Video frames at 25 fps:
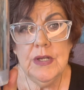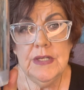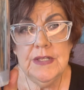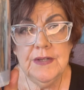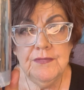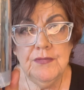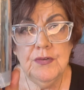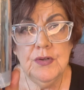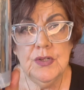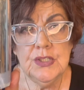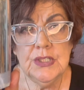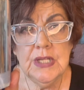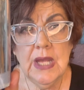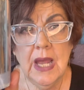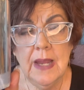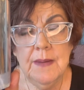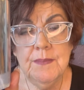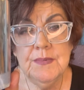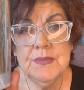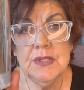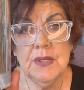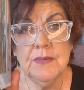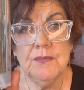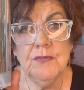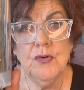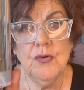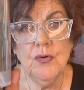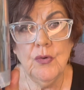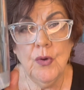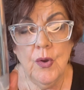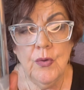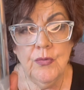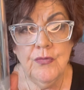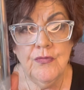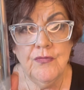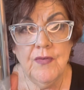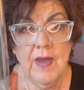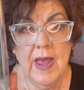different types of
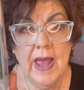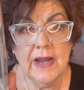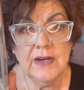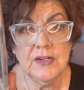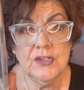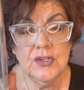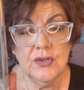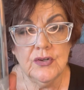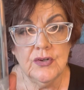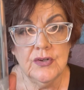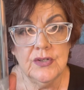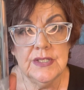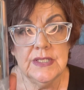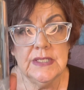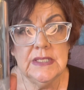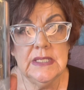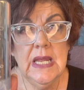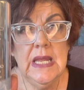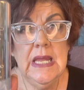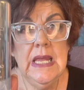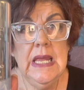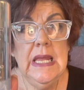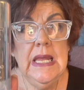growth factors.